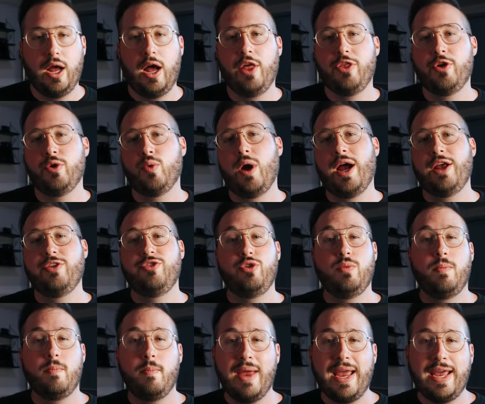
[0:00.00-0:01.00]
Otherwise, you
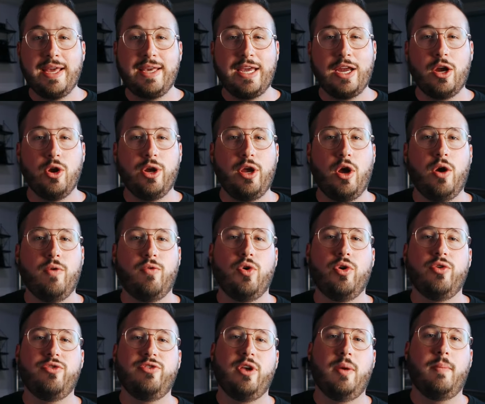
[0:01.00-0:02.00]
may carry
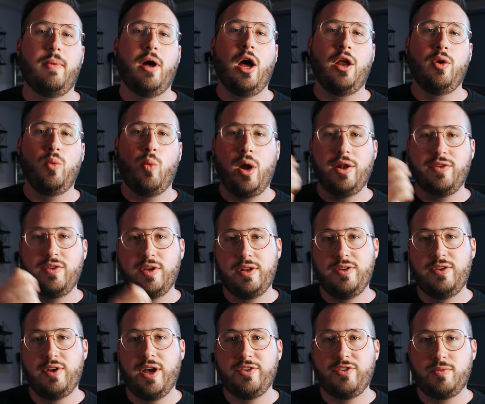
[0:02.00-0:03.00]
over some
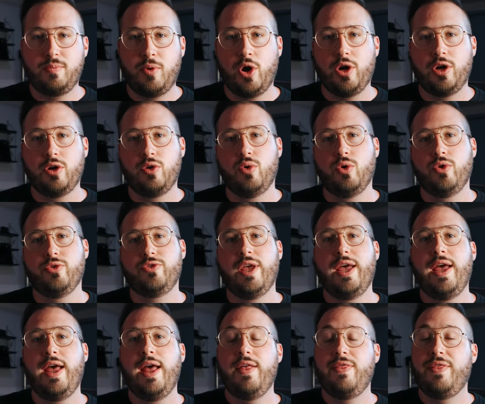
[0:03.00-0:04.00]
unwanted dust particles
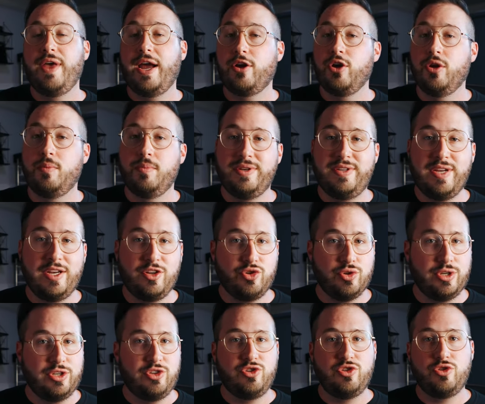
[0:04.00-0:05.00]
that could
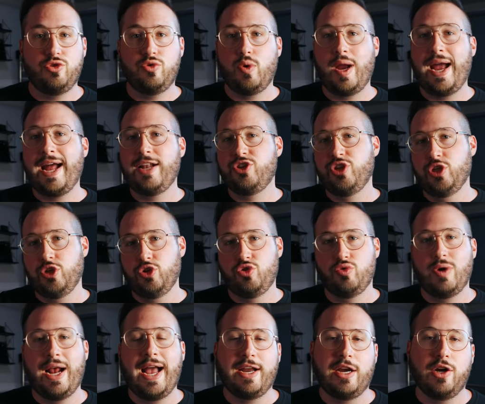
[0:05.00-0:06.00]
potentially scratch and
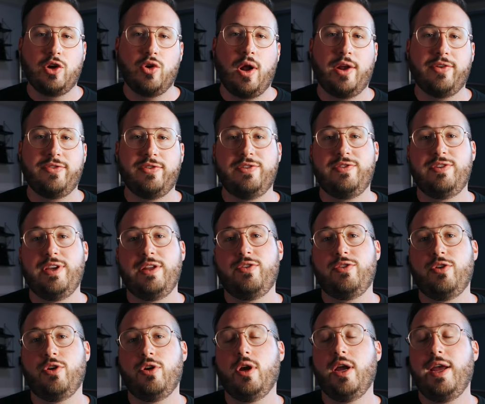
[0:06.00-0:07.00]
drag across the
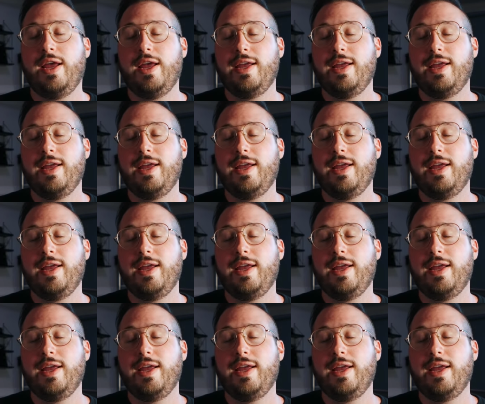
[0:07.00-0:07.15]
sensor,